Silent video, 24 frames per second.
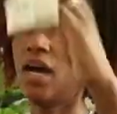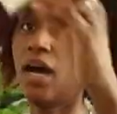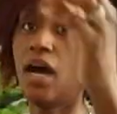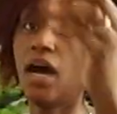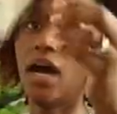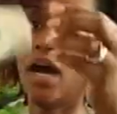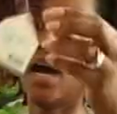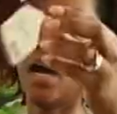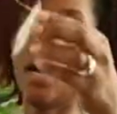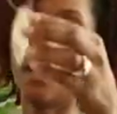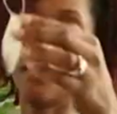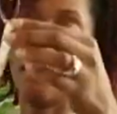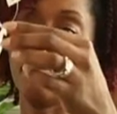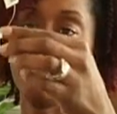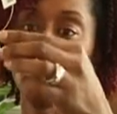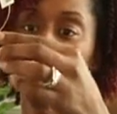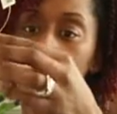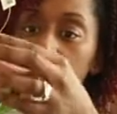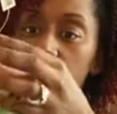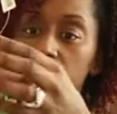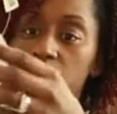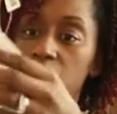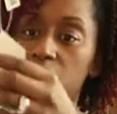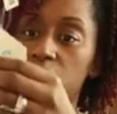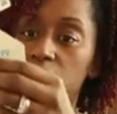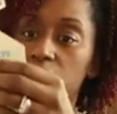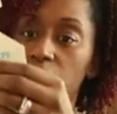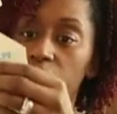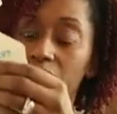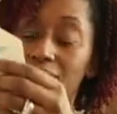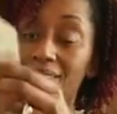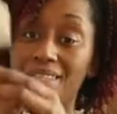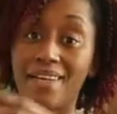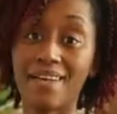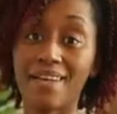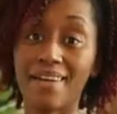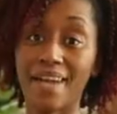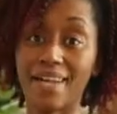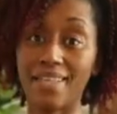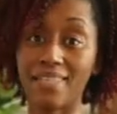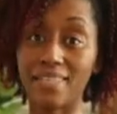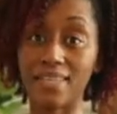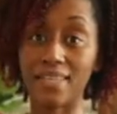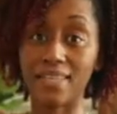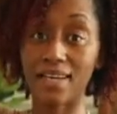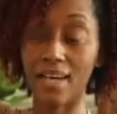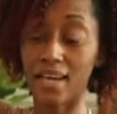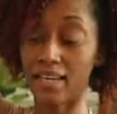Um, this was
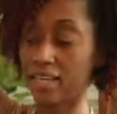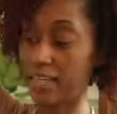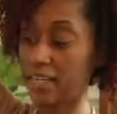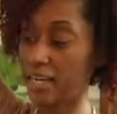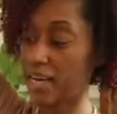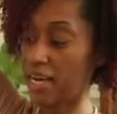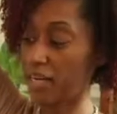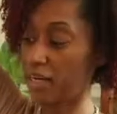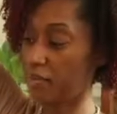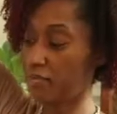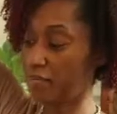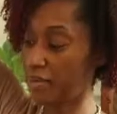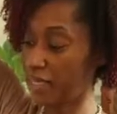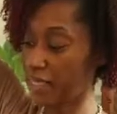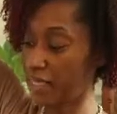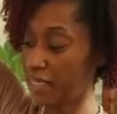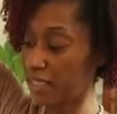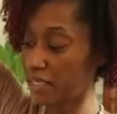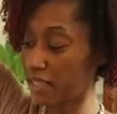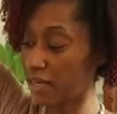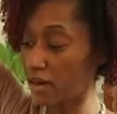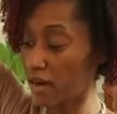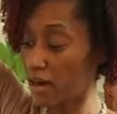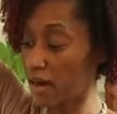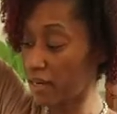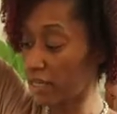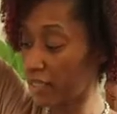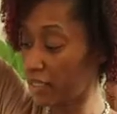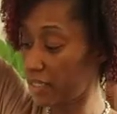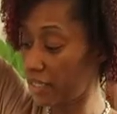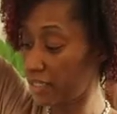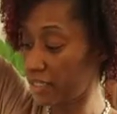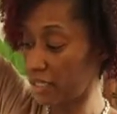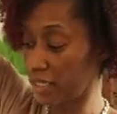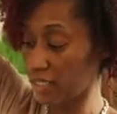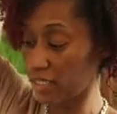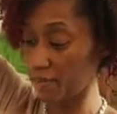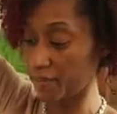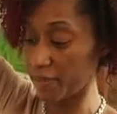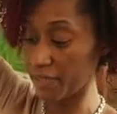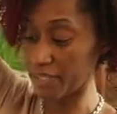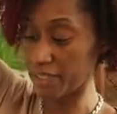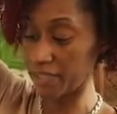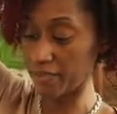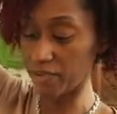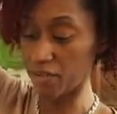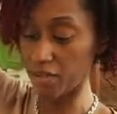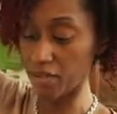nineteen ninety-nine a piece. Garland is
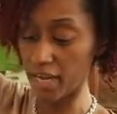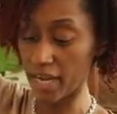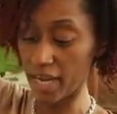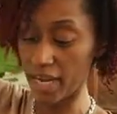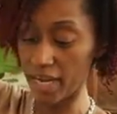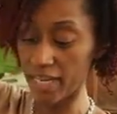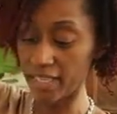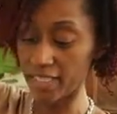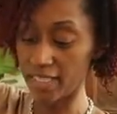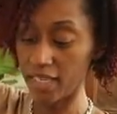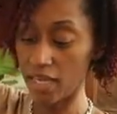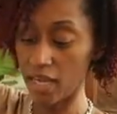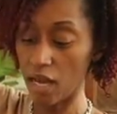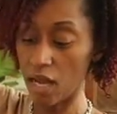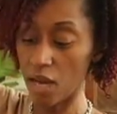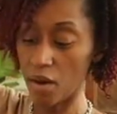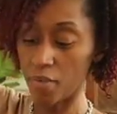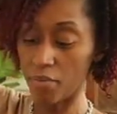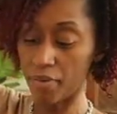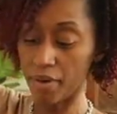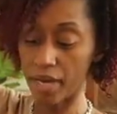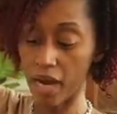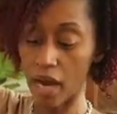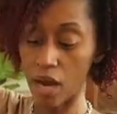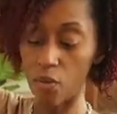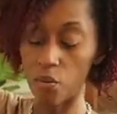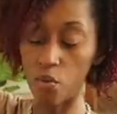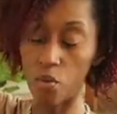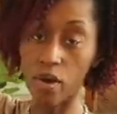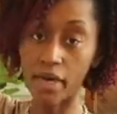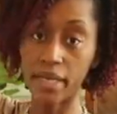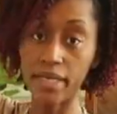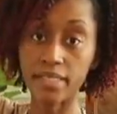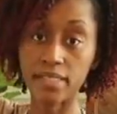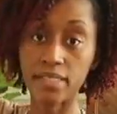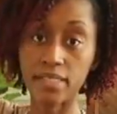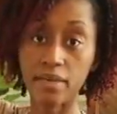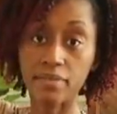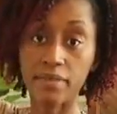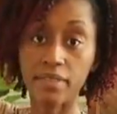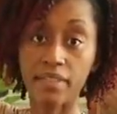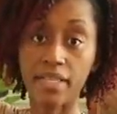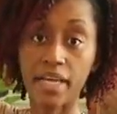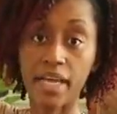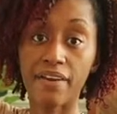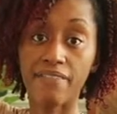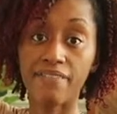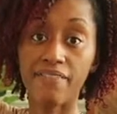expensive, you guys, but I wanted
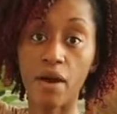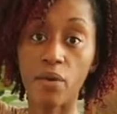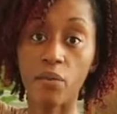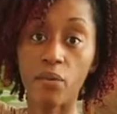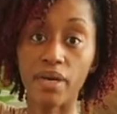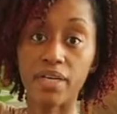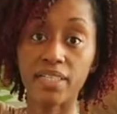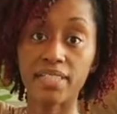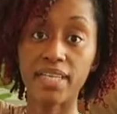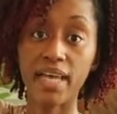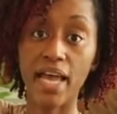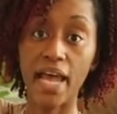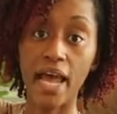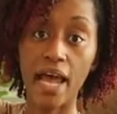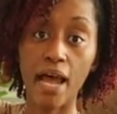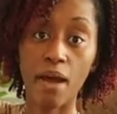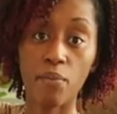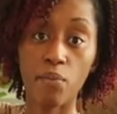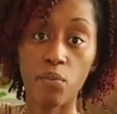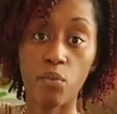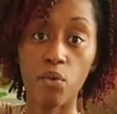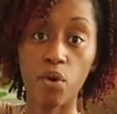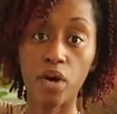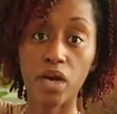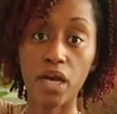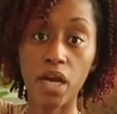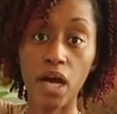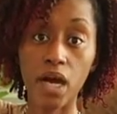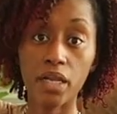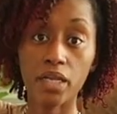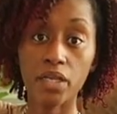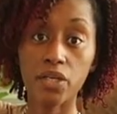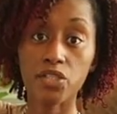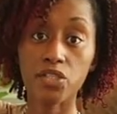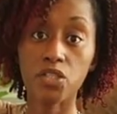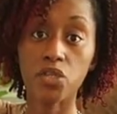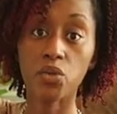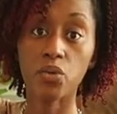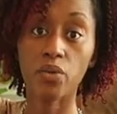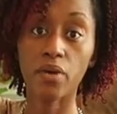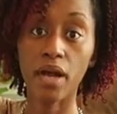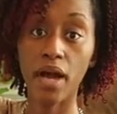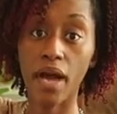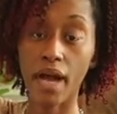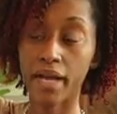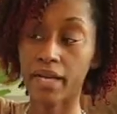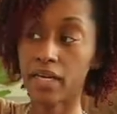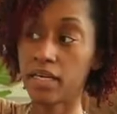something that if I wanted to add more color to
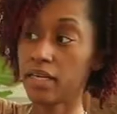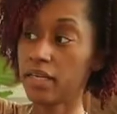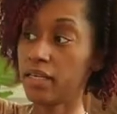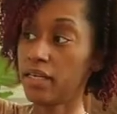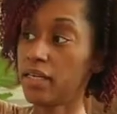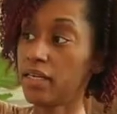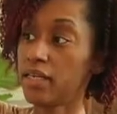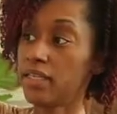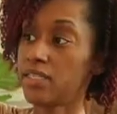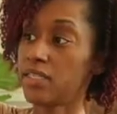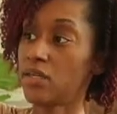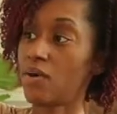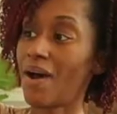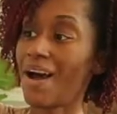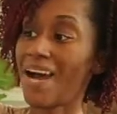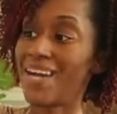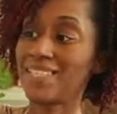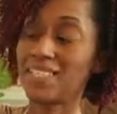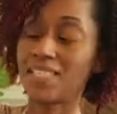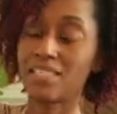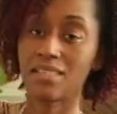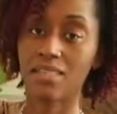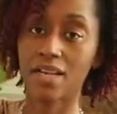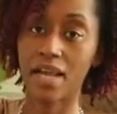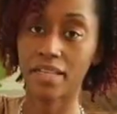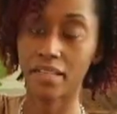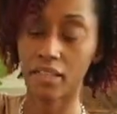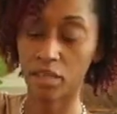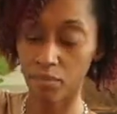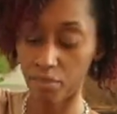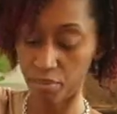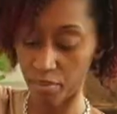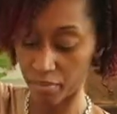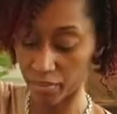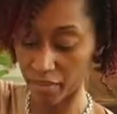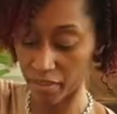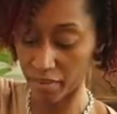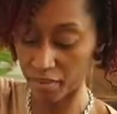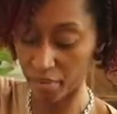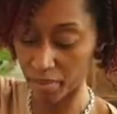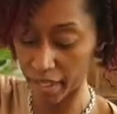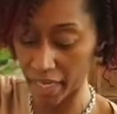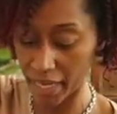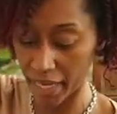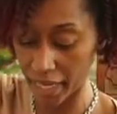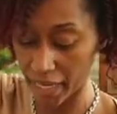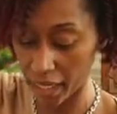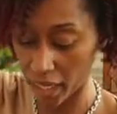it, I could. So I just like the, the
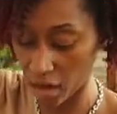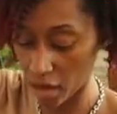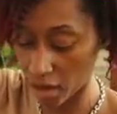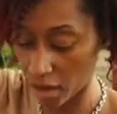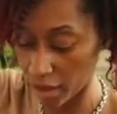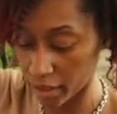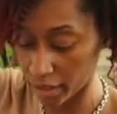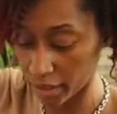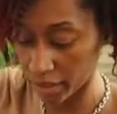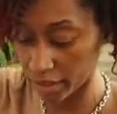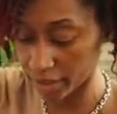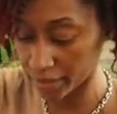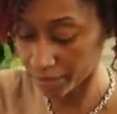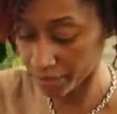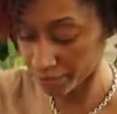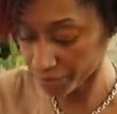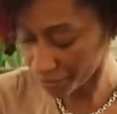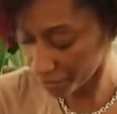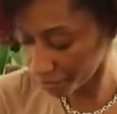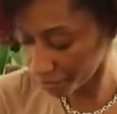plain garland.